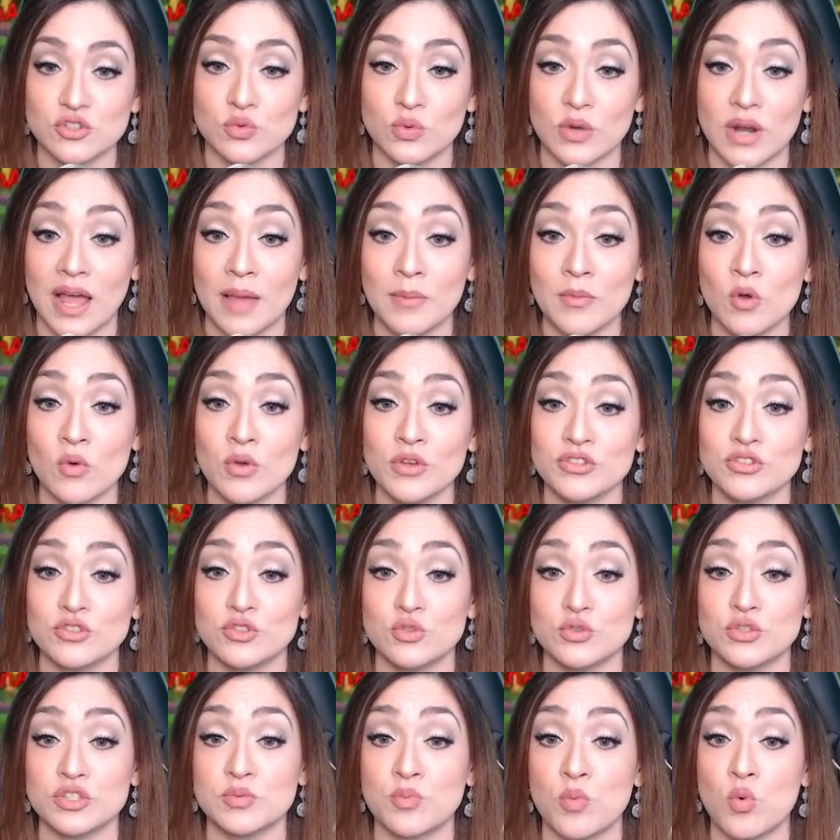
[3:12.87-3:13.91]
What I'm going to
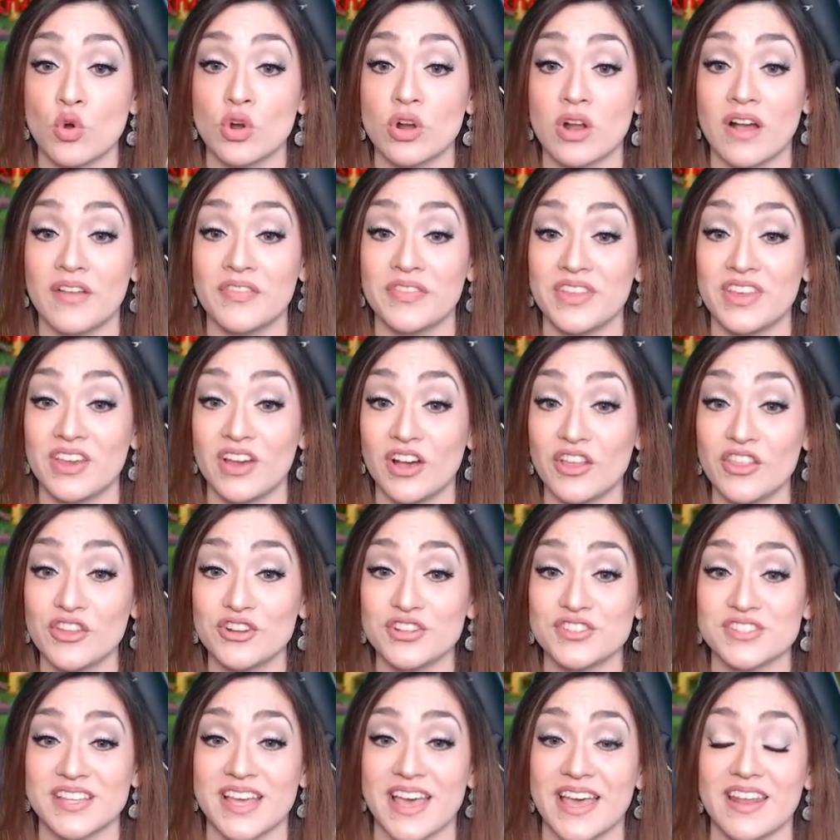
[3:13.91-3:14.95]
do is port on the other
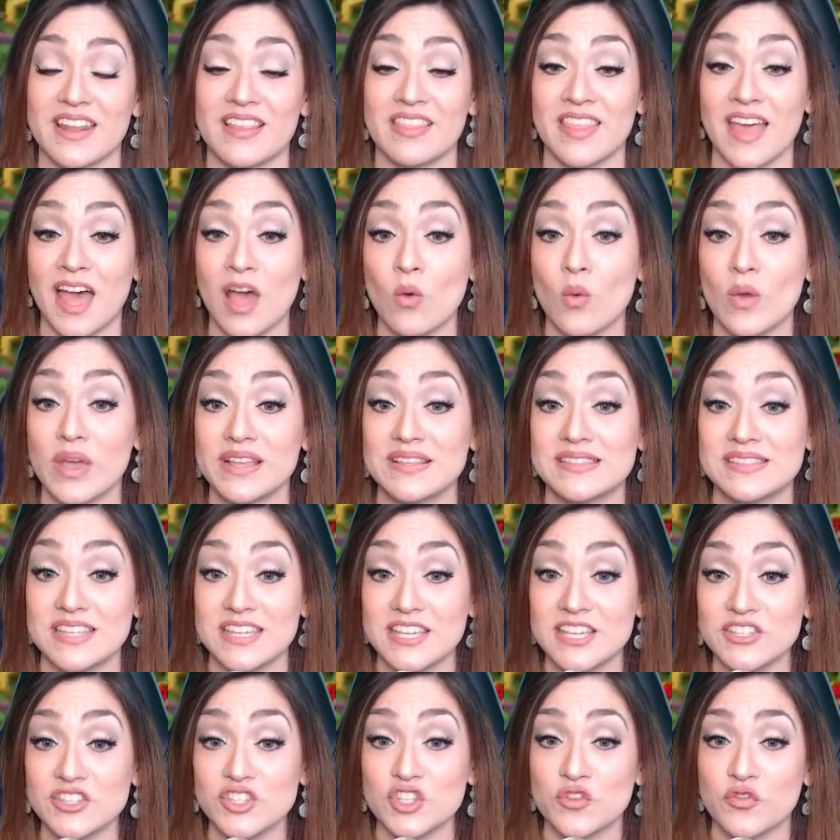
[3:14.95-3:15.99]
side, and that way it's
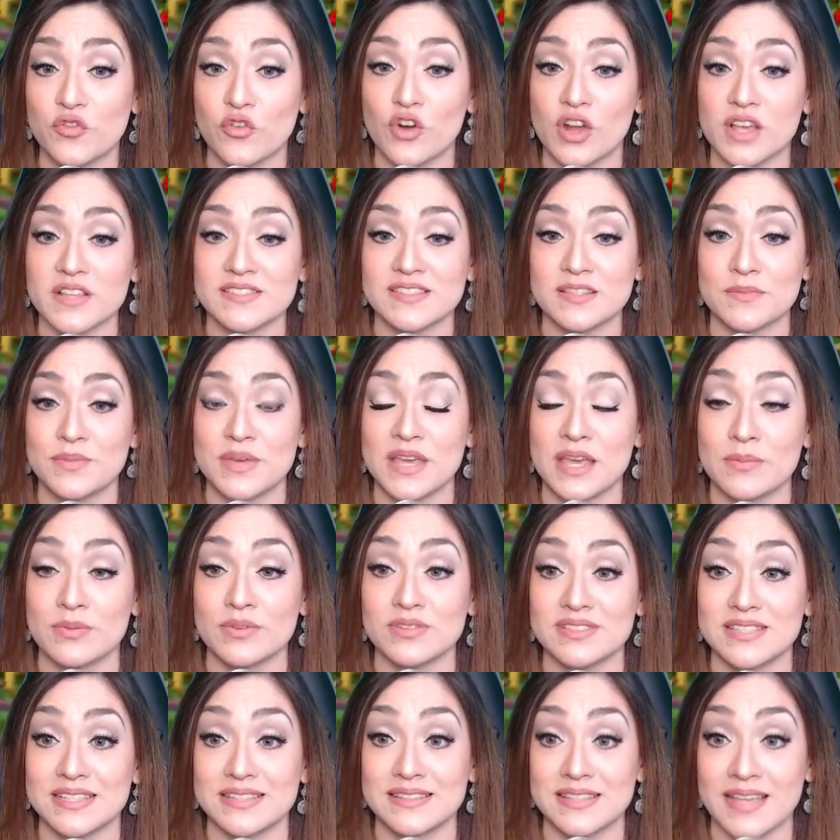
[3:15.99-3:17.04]
easier for us to be able
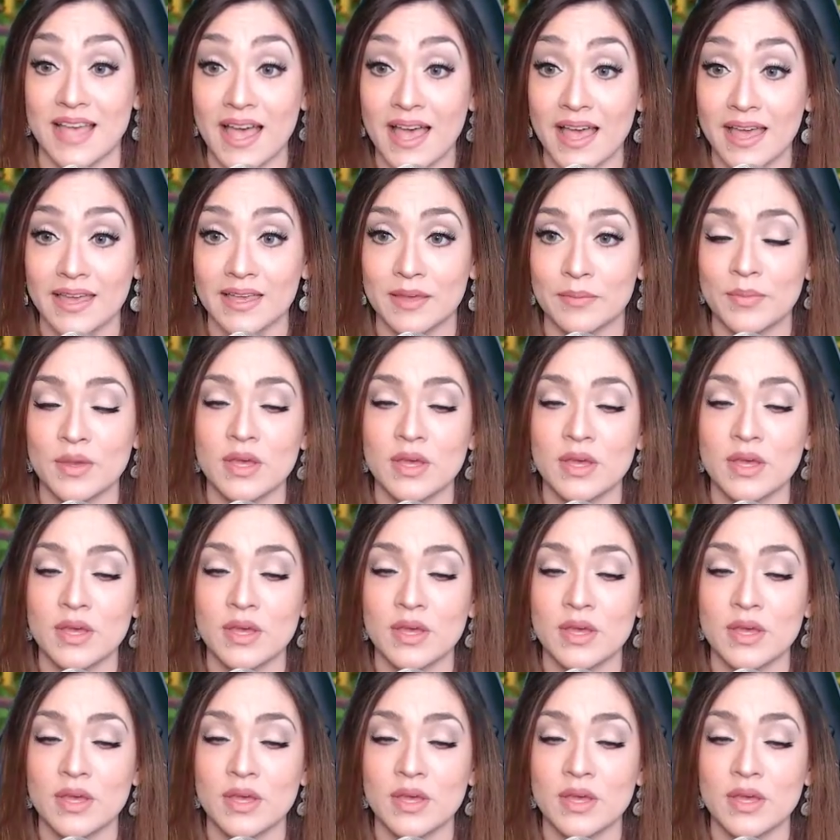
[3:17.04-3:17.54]
to time